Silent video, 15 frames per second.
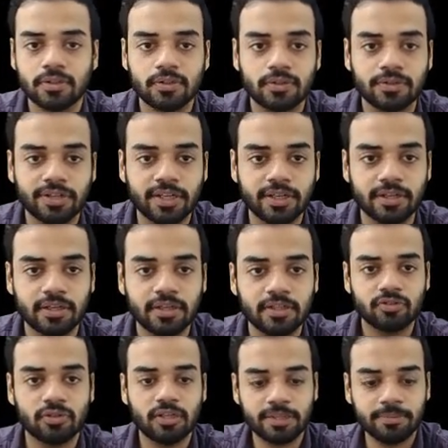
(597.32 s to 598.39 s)
Okay,
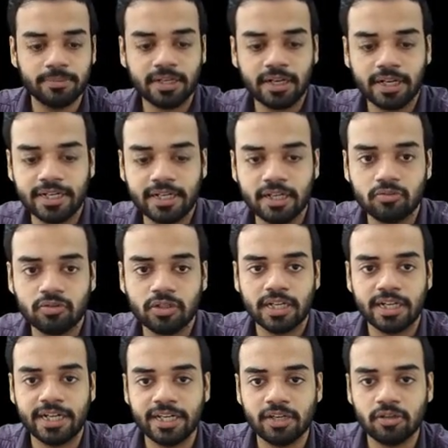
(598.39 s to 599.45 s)
so let me write down the
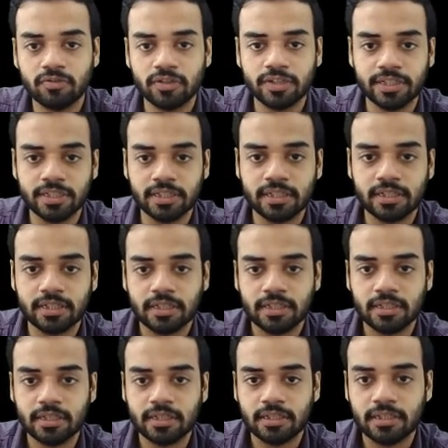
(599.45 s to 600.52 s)
heading over here,
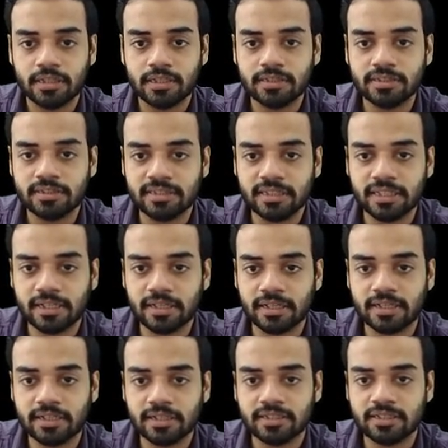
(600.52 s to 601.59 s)

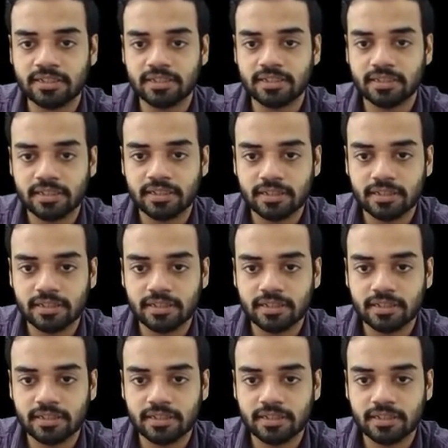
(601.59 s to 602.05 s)
Xerath